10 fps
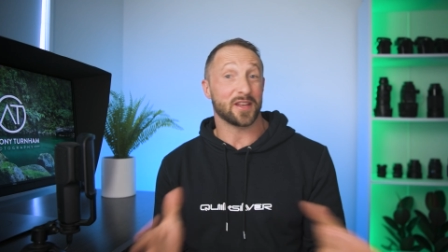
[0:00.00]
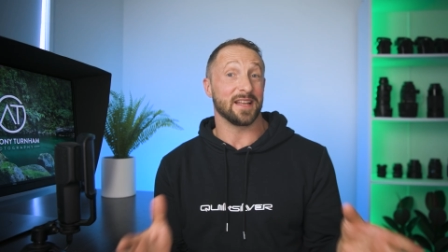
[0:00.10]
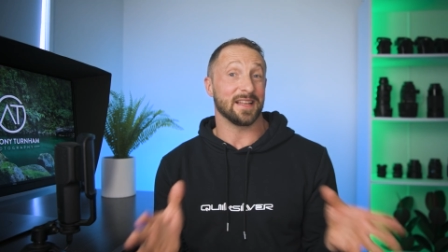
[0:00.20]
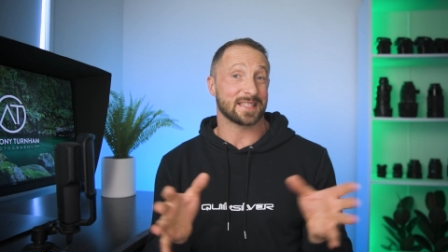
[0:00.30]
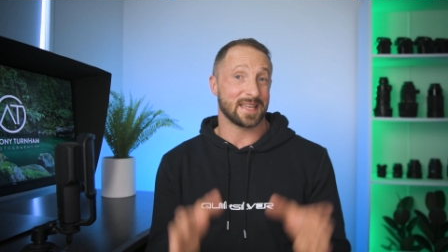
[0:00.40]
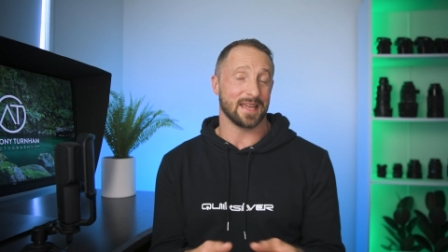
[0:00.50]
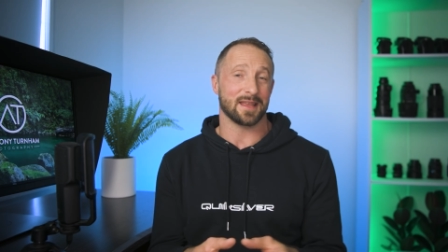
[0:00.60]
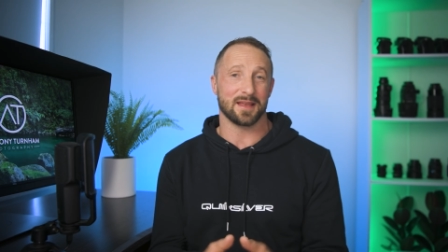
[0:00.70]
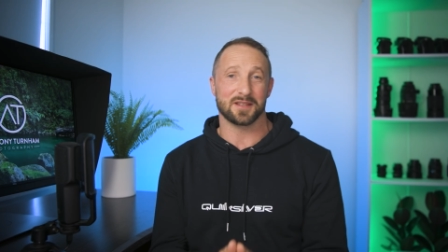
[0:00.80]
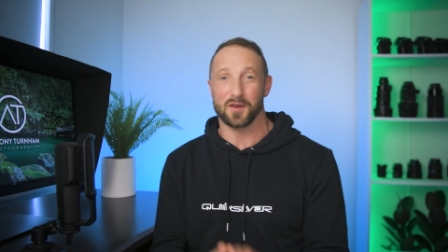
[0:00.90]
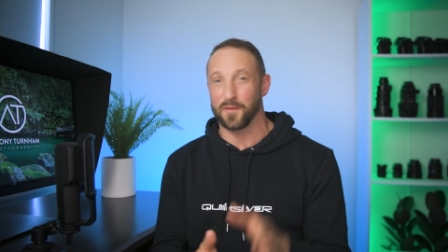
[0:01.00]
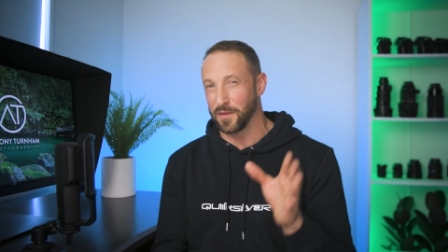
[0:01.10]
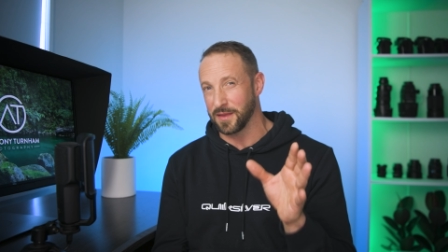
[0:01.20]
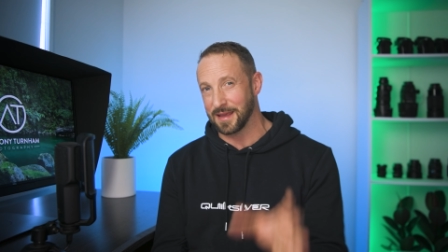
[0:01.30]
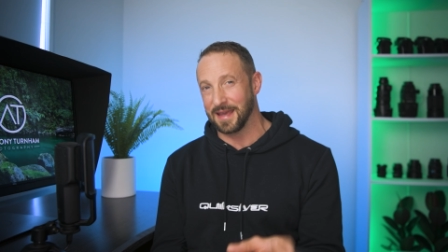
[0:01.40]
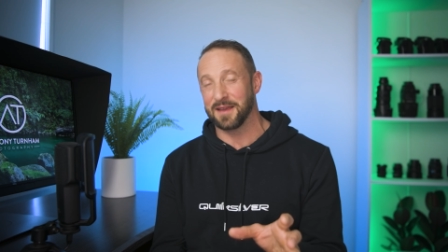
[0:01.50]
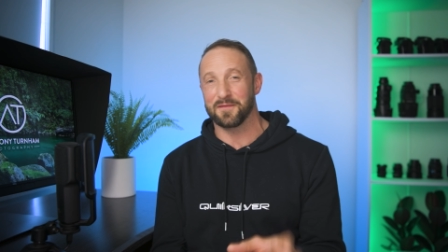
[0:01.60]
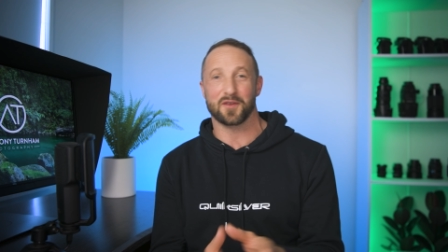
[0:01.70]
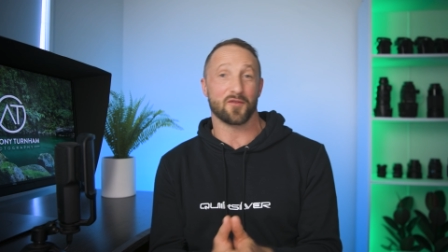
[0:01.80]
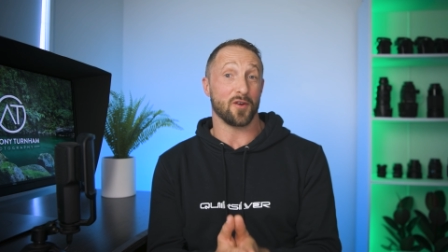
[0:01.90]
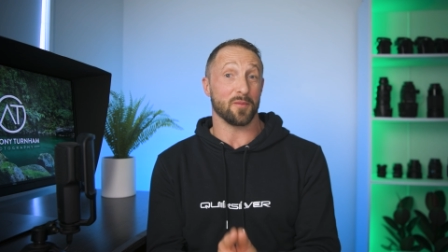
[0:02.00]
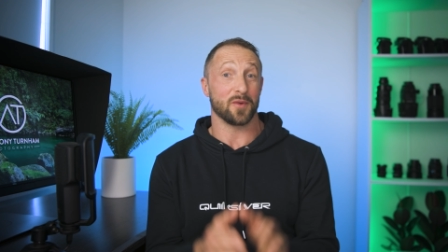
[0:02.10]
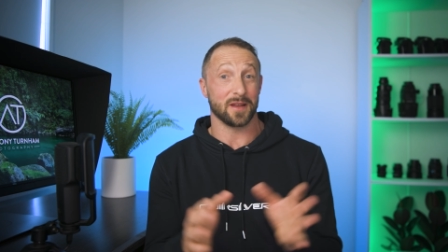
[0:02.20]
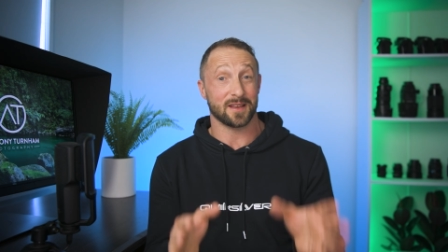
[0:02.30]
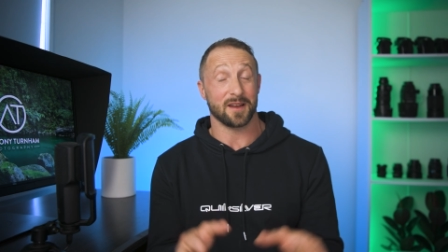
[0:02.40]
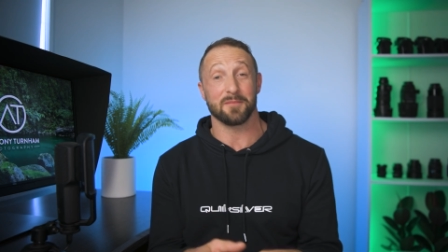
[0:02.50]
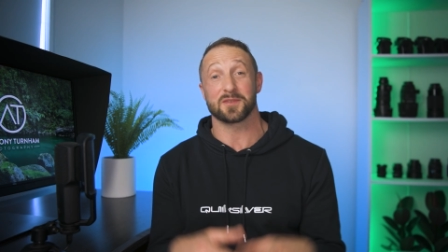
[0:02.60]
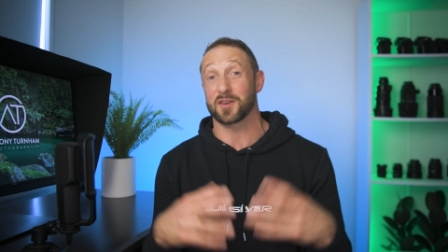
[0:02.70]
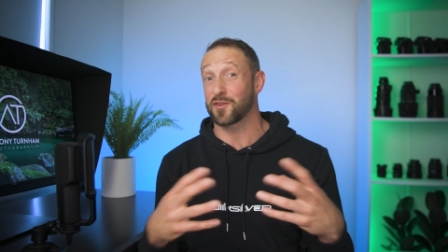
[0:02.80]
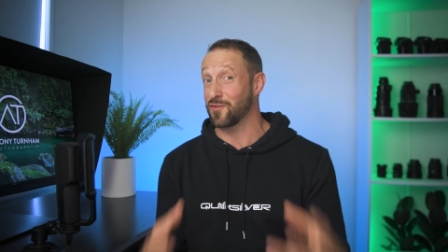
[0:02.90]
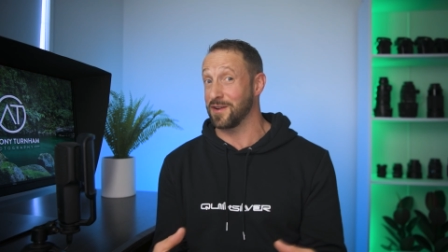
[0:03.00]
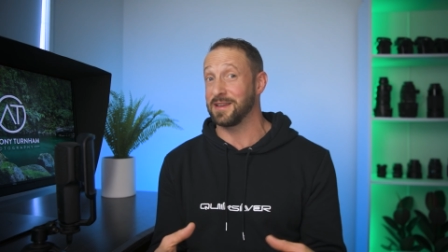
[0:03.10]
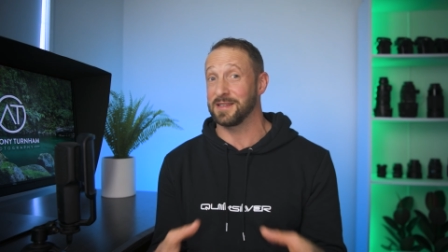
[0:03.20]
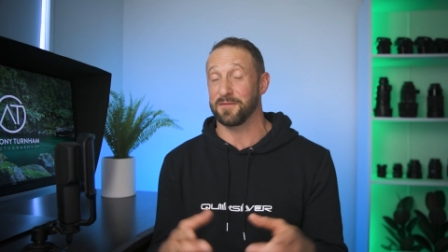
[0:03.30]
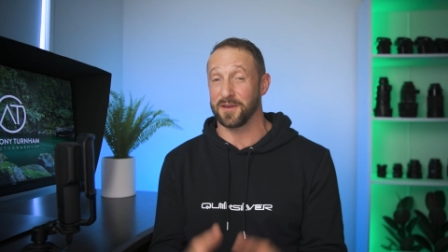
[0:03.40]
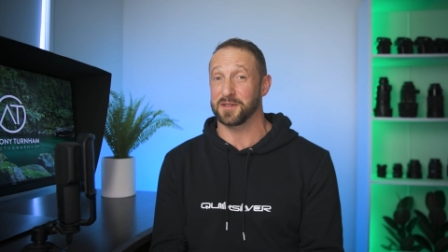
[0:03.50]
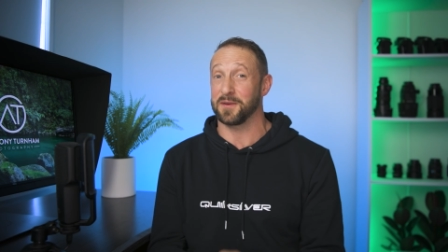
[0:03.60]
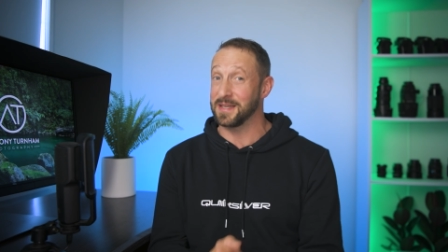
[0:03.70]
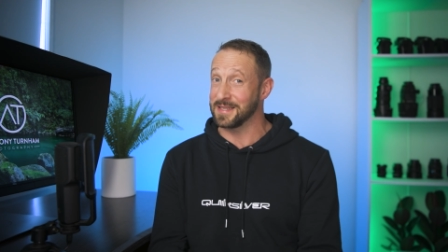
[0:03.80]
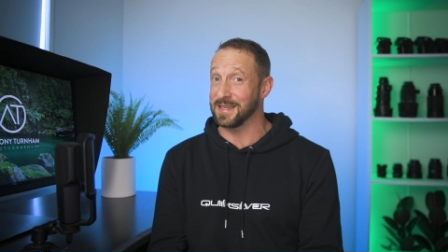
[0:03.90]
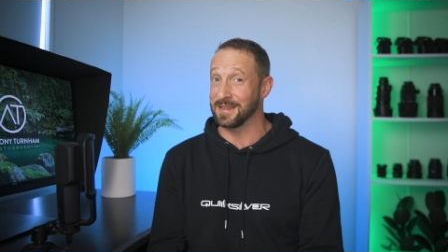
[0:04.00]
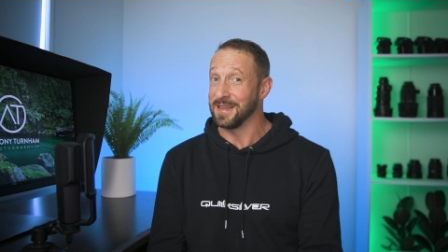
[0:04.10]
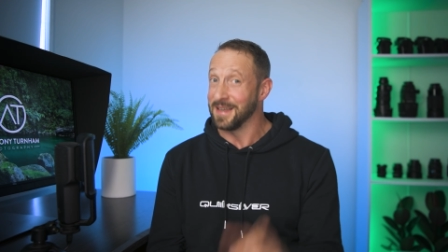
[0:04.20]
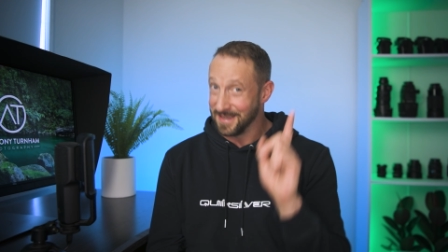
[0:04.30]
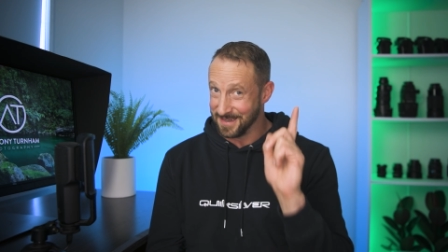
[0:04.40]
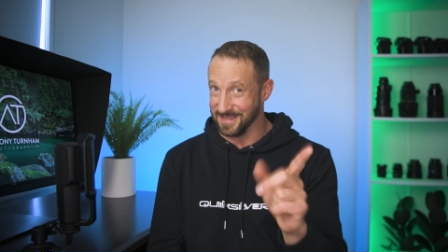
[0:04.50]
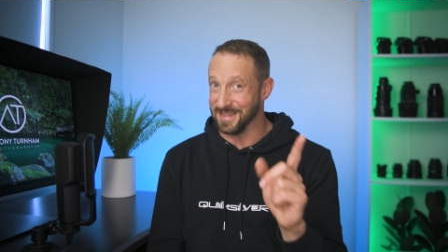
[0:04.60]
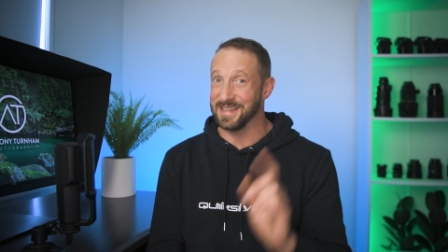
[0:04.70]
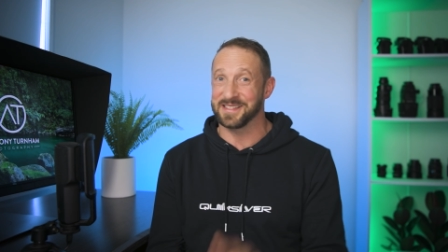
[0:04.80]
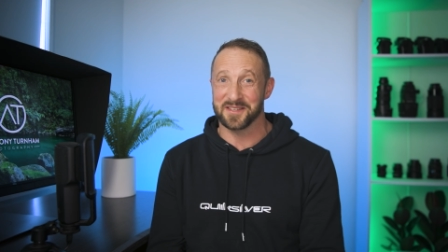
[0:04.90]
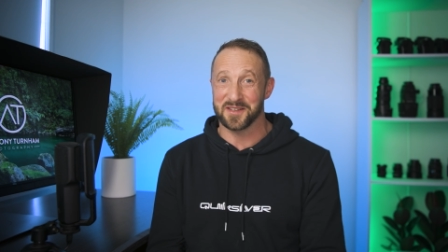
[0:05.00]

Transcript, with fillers: Okay, let's kick things off with the king of the crop when it comes to creative photo editing, and that is